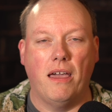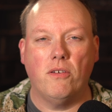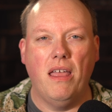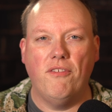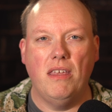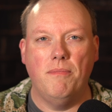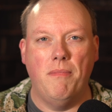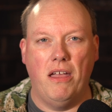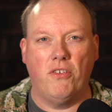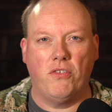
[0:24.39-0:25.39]
I don't have any
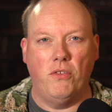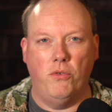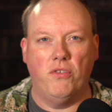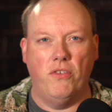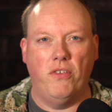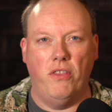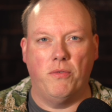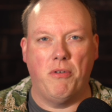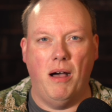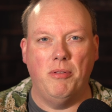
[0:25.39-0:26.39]
magic solutions to
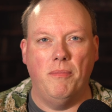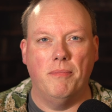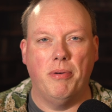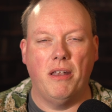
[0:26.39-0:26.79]
this problem,